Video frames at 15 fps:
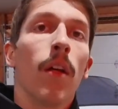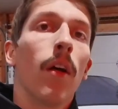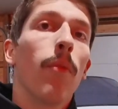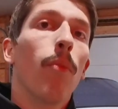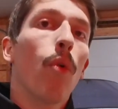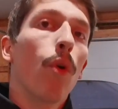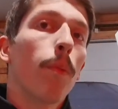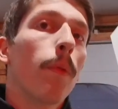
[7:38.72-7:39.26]
a
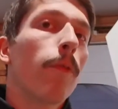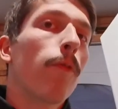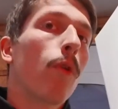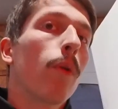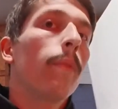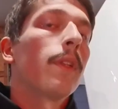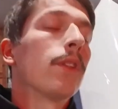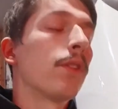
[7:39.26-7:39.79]
more
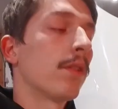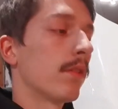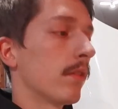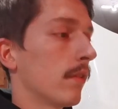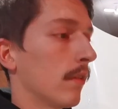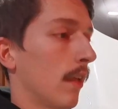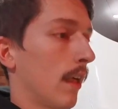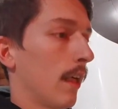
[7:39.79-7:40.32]
performance
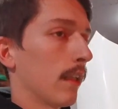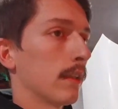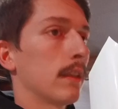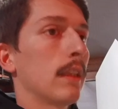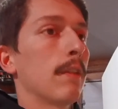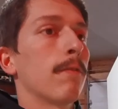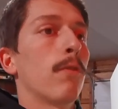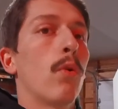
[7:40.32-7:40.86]

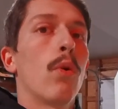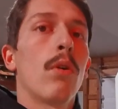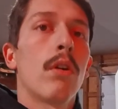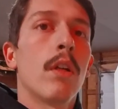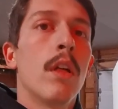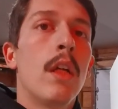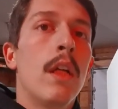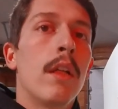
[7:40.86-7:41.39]

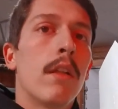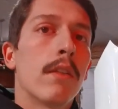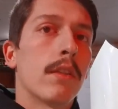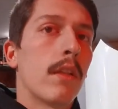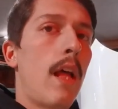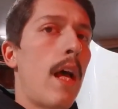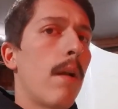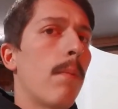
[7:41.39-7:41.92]
C4. There's
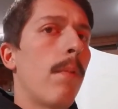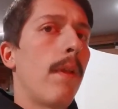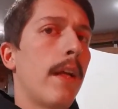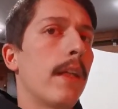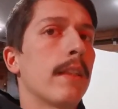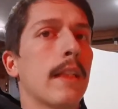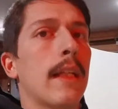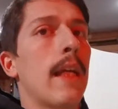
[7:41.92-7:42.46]
a lot of
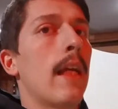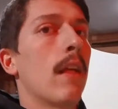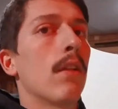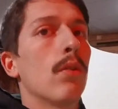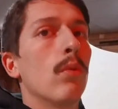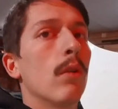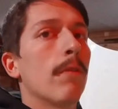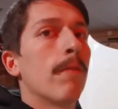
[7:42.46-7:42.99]
plans I can
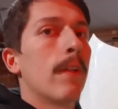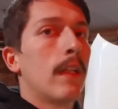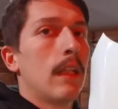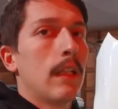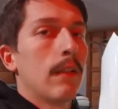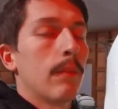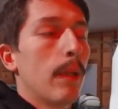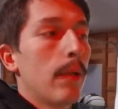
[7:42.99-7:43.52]
do with
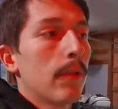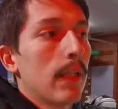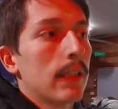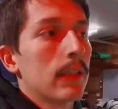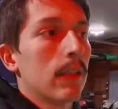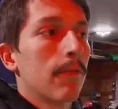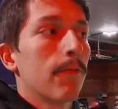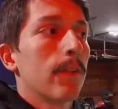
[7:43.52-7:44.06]
it, and maybe that's
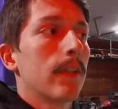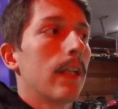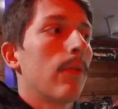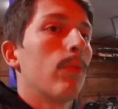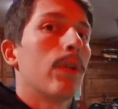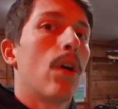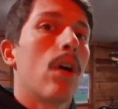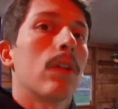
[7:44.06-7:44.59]
something that
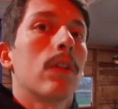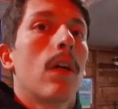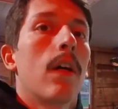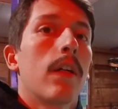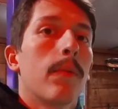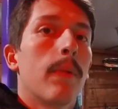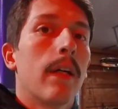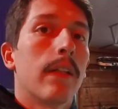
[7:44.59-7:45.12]
we all
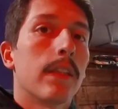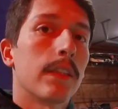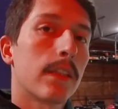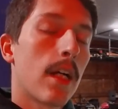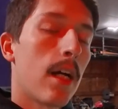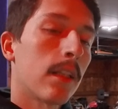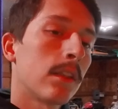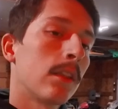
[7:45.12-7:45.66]
talk about and
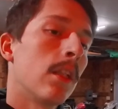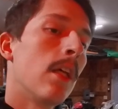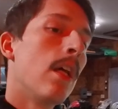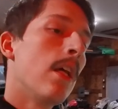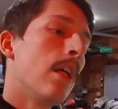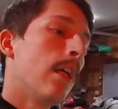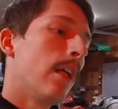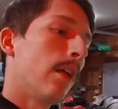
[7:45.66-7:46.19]
discuss,
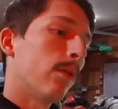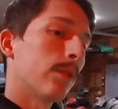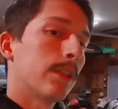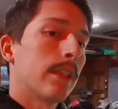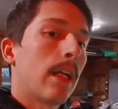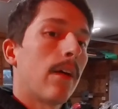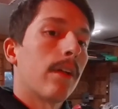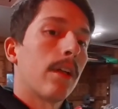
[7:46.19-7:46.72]
and we'll
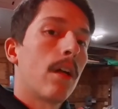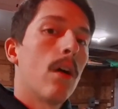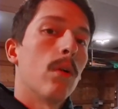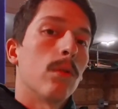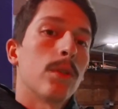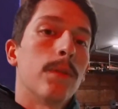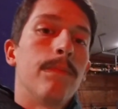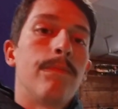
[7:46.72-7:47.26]
see how it
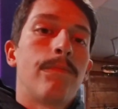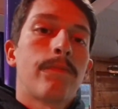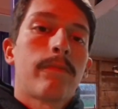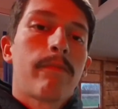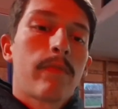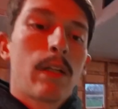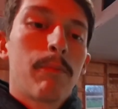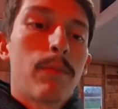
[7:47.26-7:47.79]
goes.
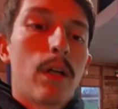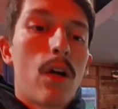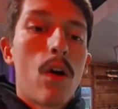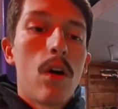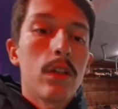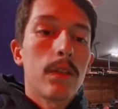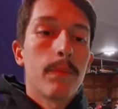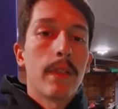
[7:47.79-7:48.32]
But
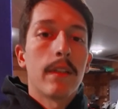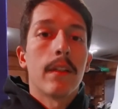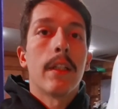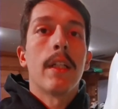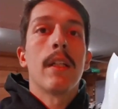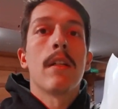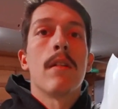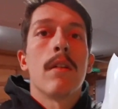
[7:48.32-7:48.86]

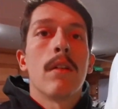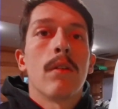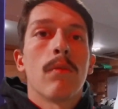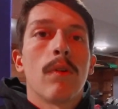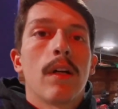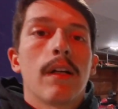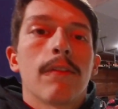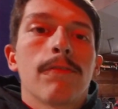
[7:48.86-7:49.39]
ultimately, while I